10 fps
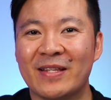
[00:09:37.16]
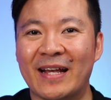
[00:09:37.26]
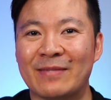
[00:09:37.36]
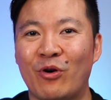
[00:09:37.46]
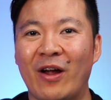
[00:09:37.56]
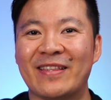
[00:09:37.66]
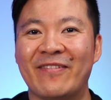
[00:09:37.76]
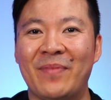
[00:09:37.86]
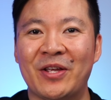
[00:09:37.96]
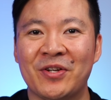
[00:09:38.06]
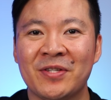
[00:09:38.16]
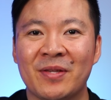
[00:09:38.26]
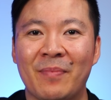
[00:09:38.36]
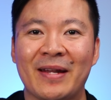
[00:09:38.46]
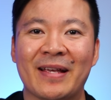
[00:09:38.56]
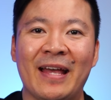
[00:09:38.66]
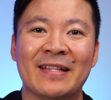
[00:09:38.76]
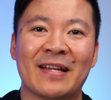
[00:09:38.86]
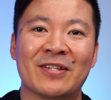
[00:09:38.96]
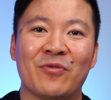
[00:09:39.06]
takes proactive measures to mitigate
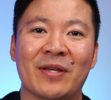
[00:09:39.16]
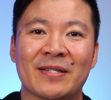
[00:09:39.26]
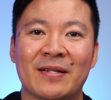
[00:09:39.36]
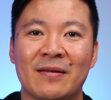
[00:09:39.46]
such risk.